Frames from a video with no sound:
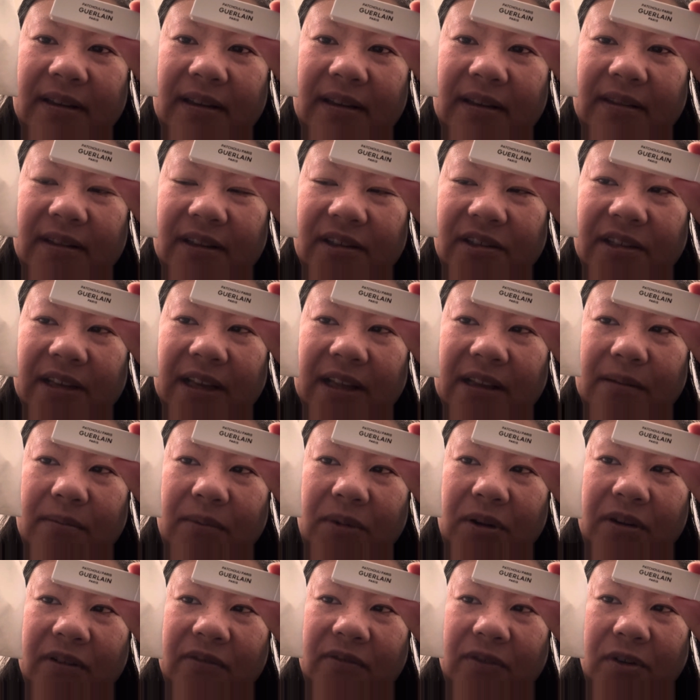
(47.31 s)
the
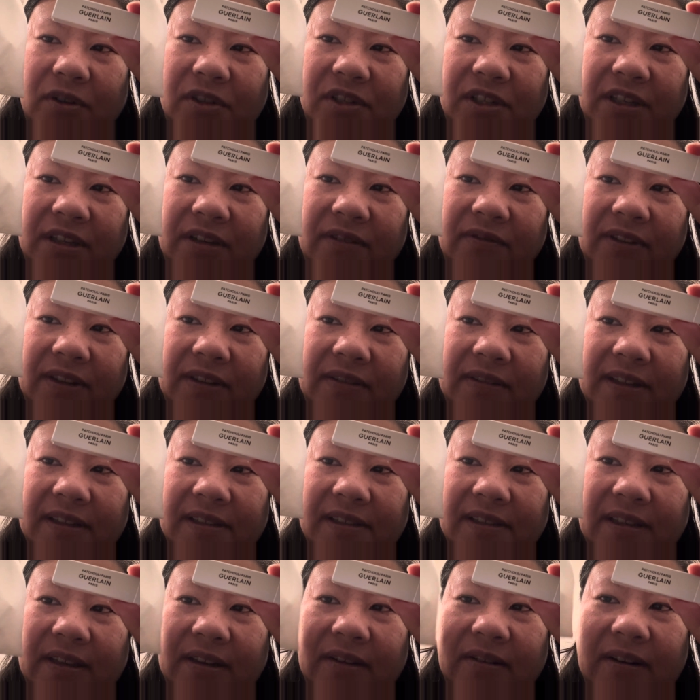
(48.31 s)
Shalimar version of it
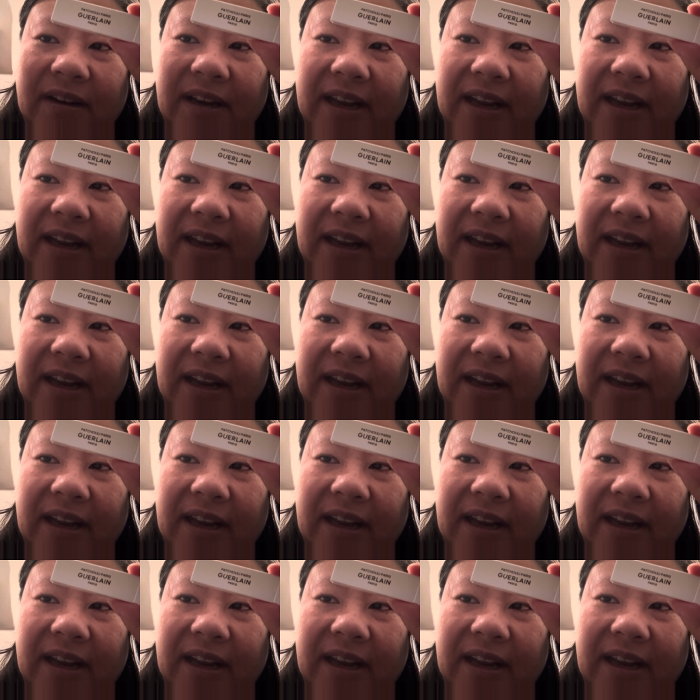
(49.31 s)
this year,